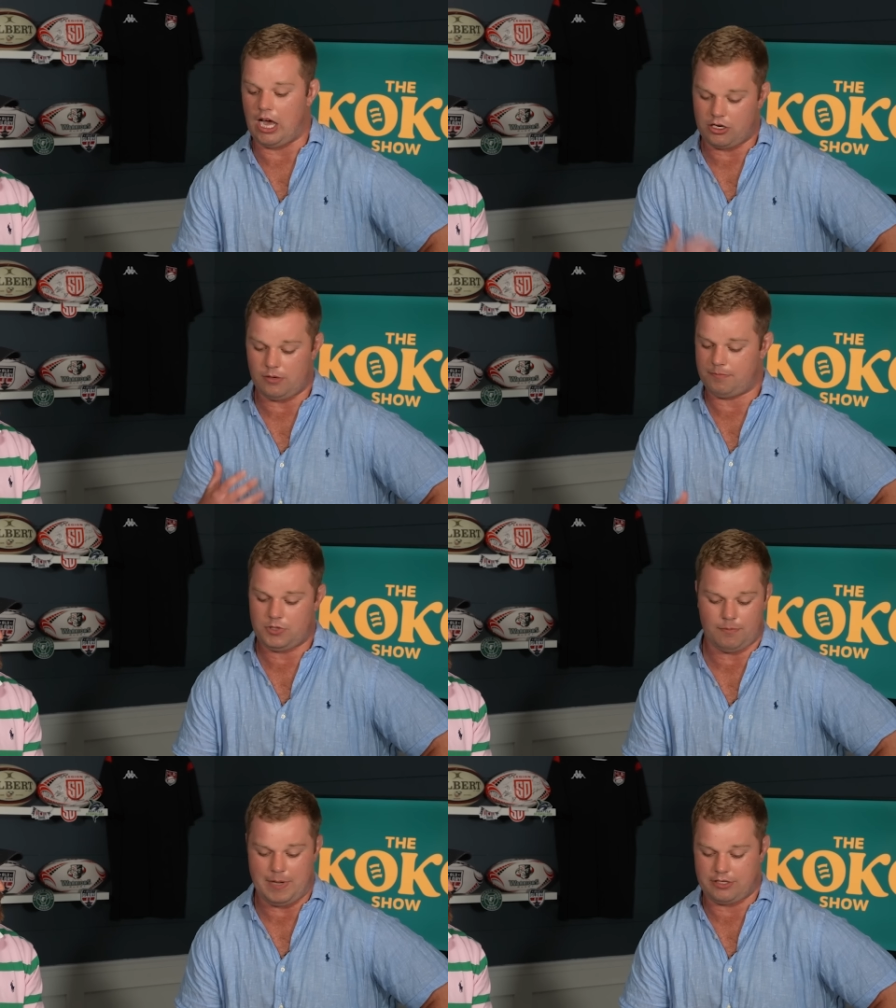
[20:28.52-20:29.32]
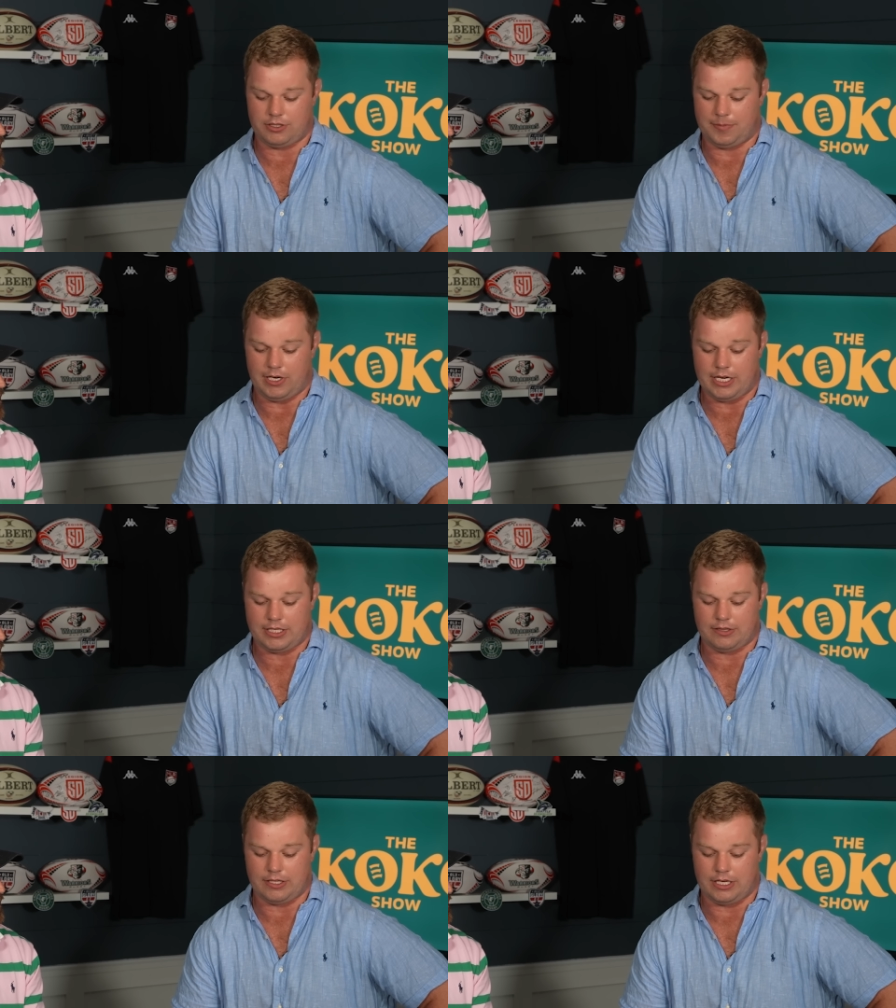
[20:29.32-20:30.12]
I got, got back on the
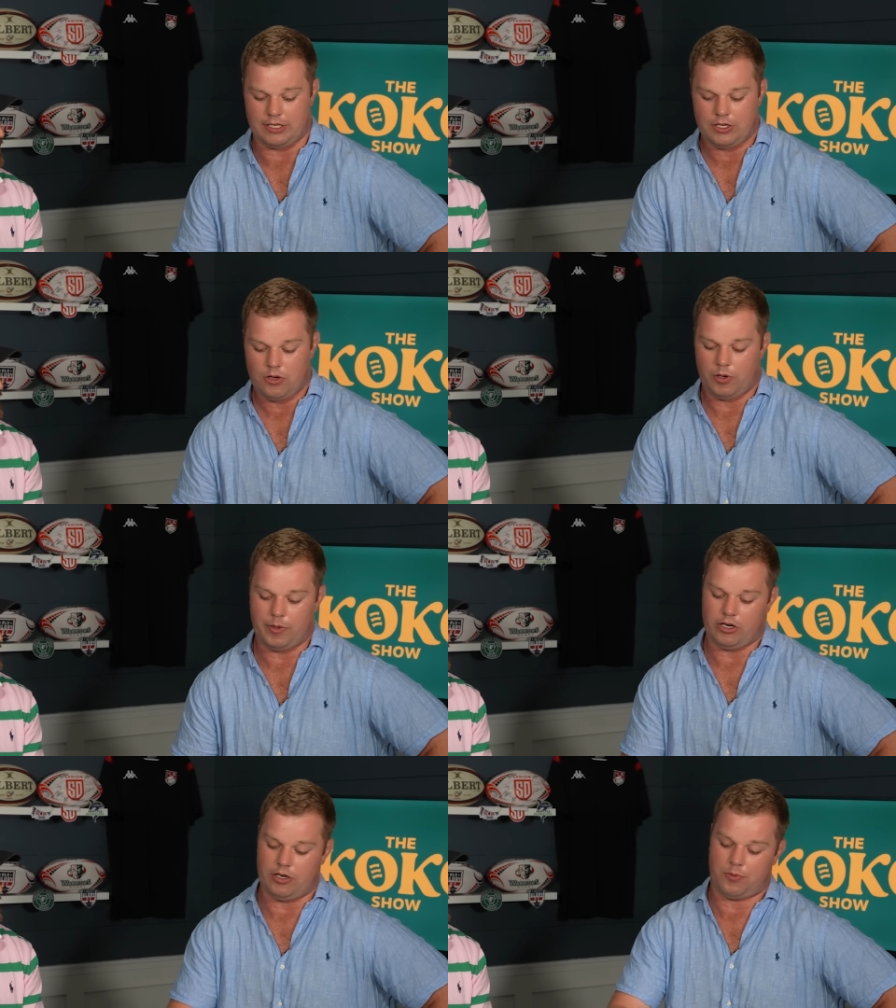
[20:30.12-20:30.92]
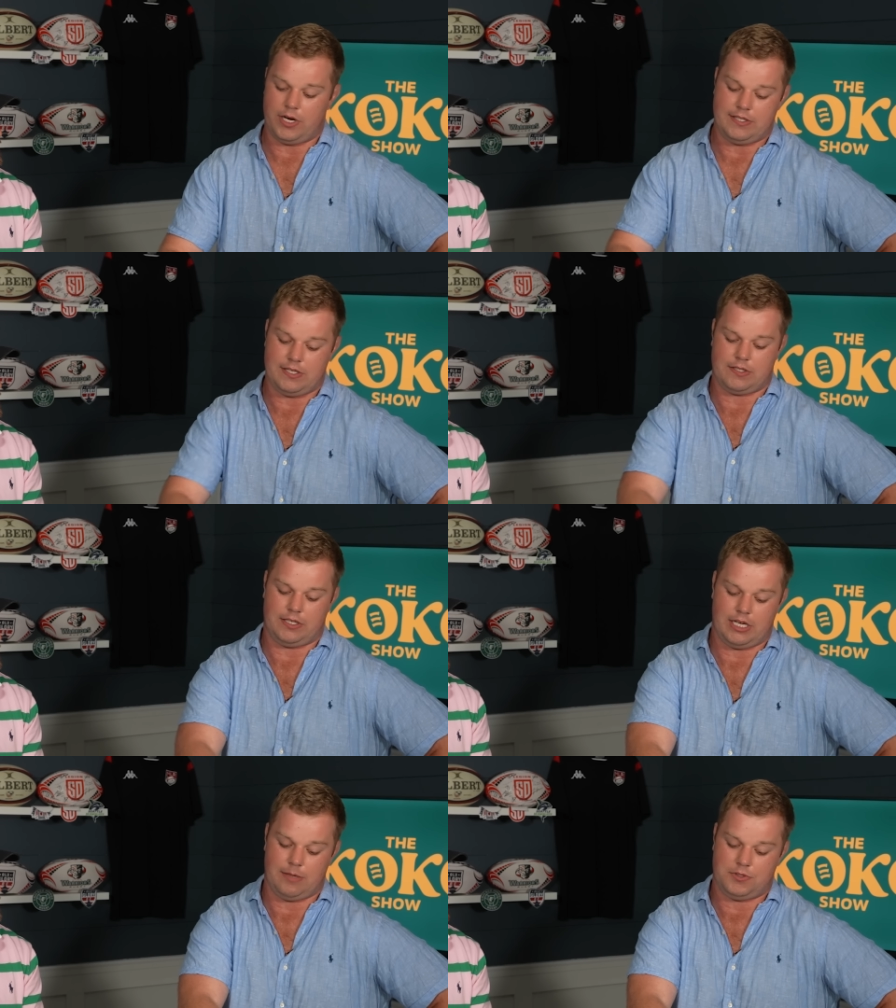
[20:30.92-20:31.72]
bike. And then we went on a pre-season
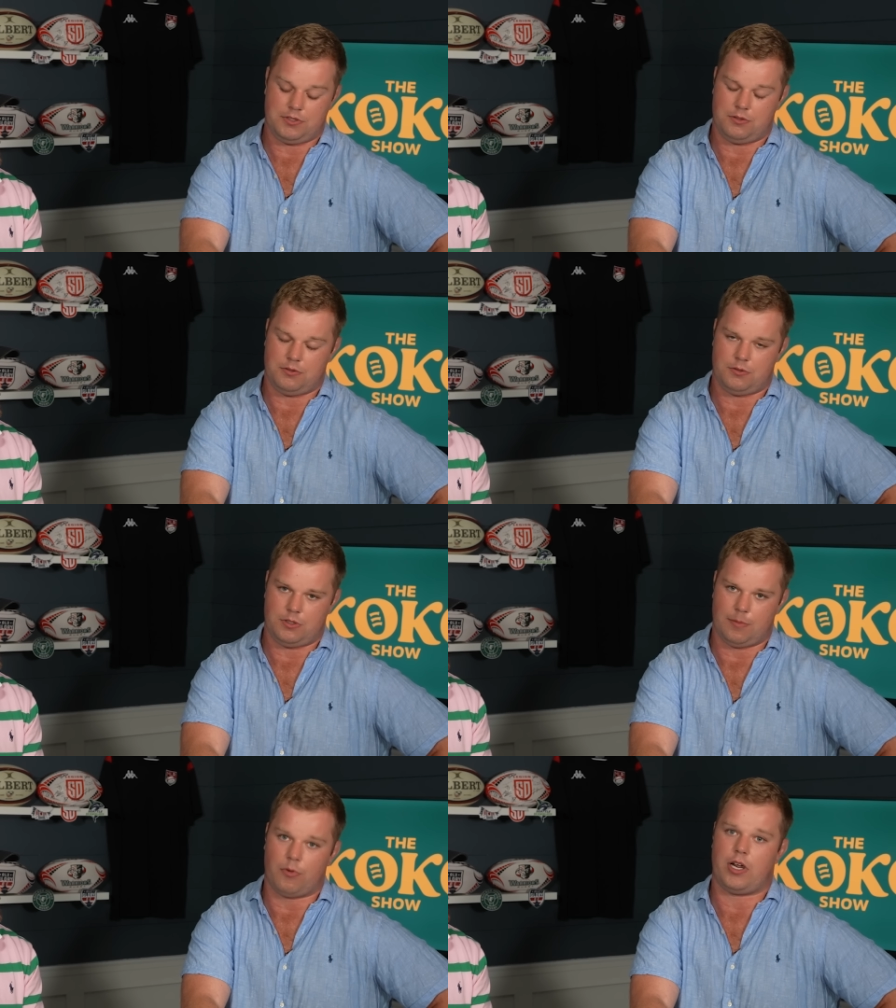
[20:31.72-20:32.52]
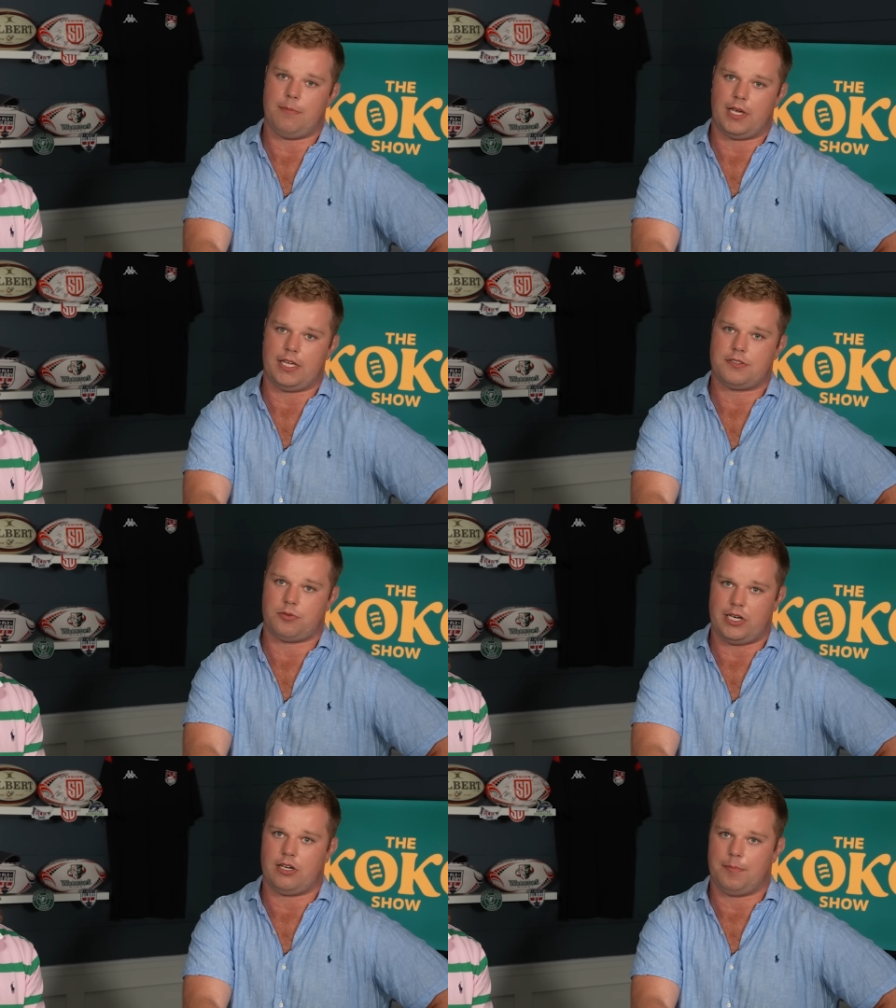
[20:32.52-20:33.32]
camp to a Marine base,
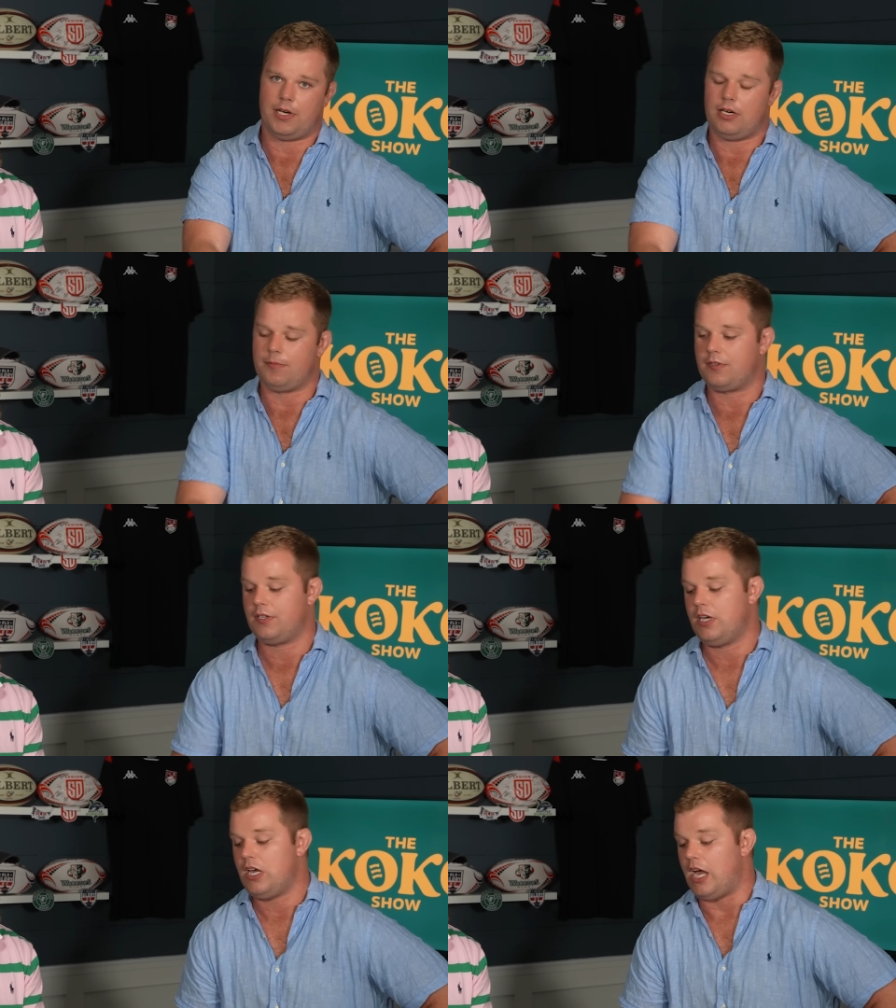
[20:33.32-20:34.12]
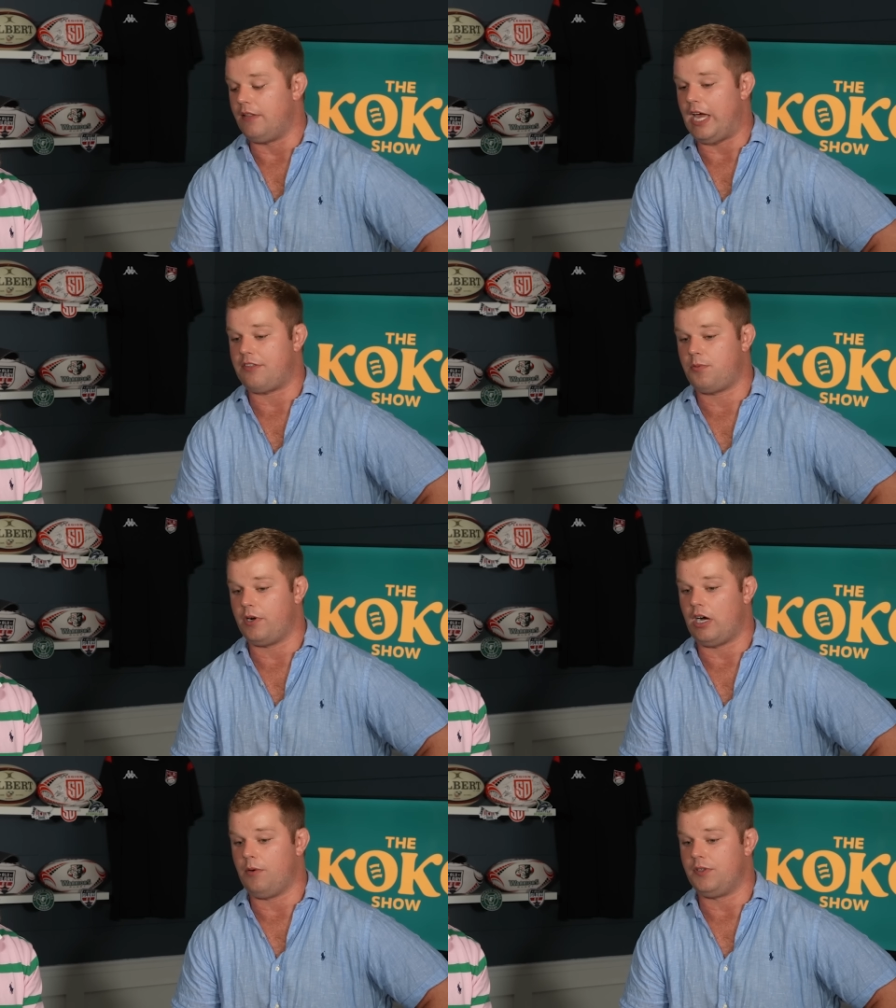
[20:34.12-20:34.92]
29 Palms. And that's
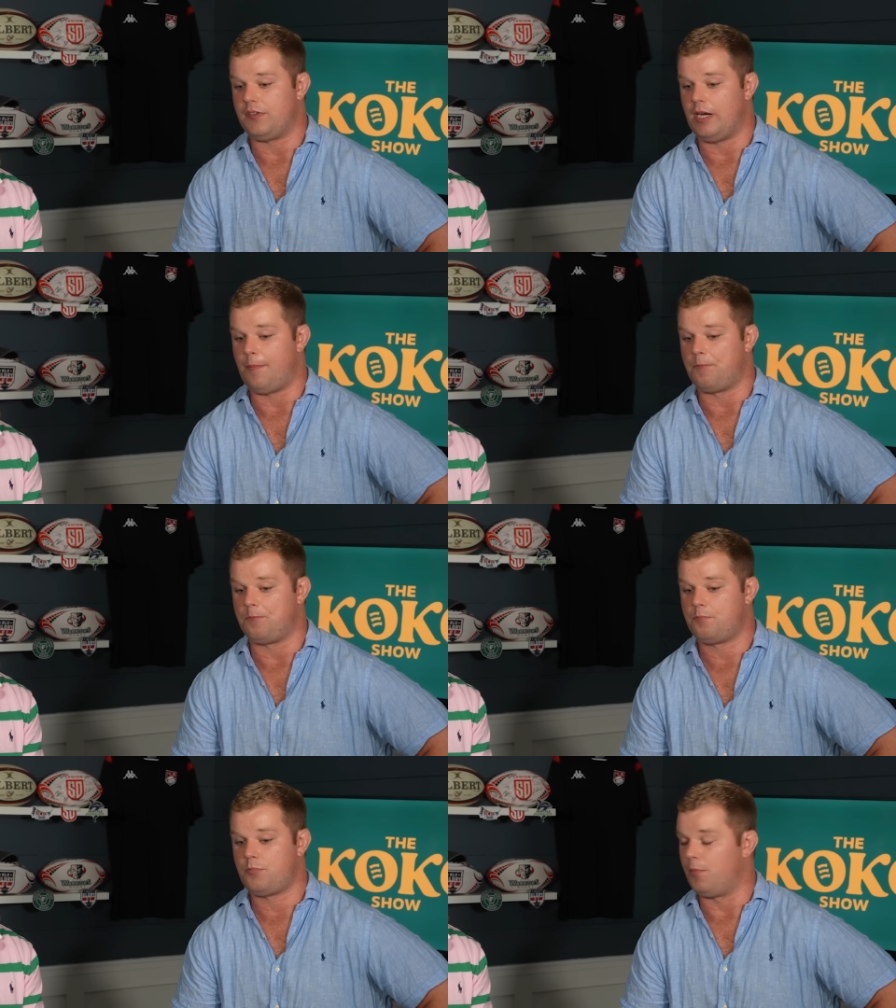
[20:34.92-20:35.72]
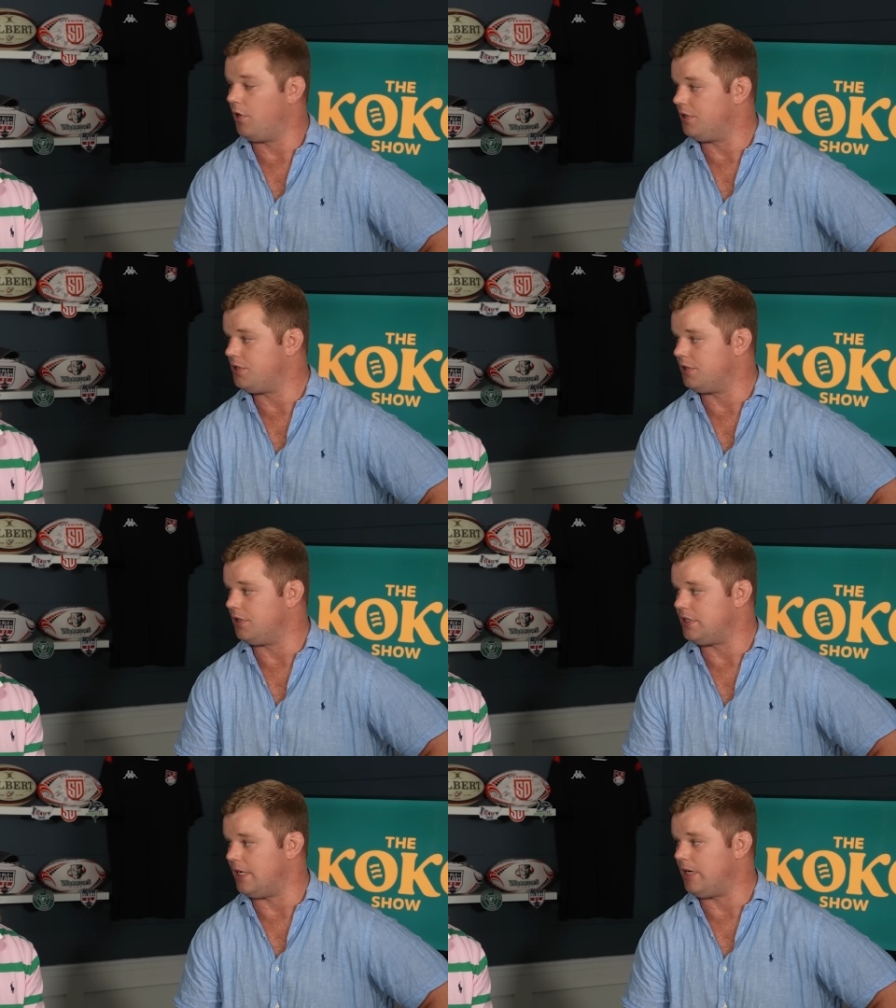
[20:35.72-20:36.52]
where I was um, promoted
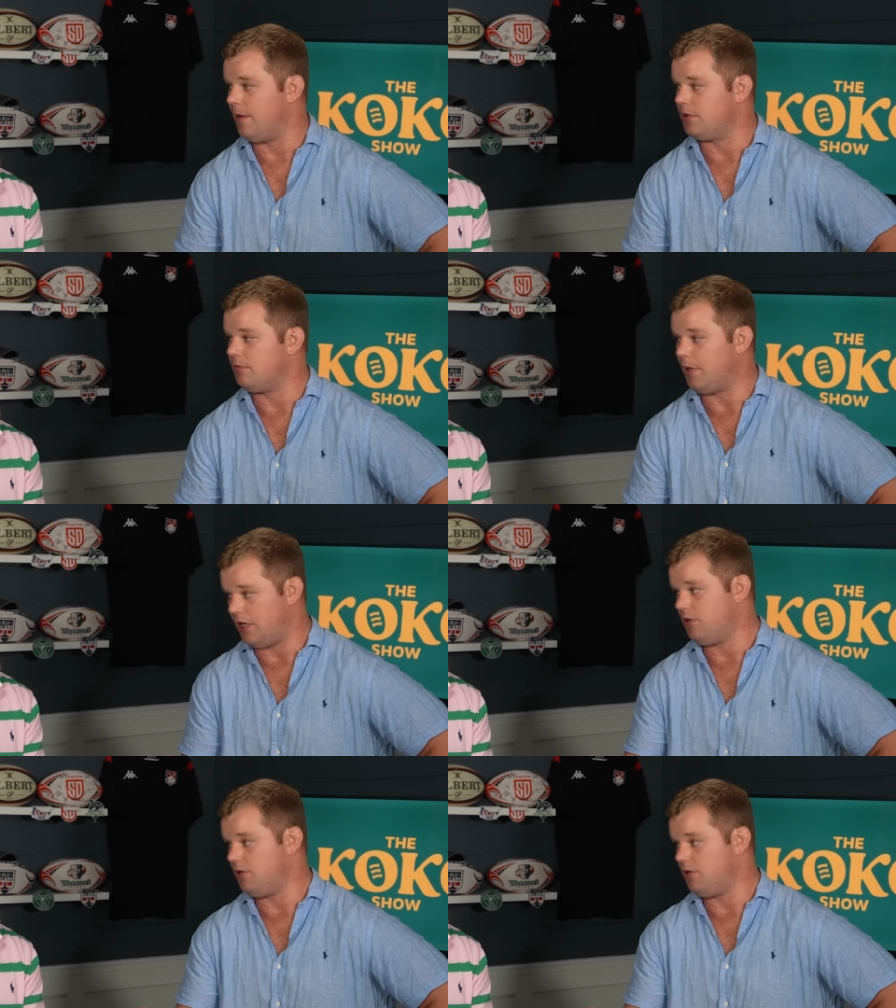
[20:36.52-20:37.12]
to team captain by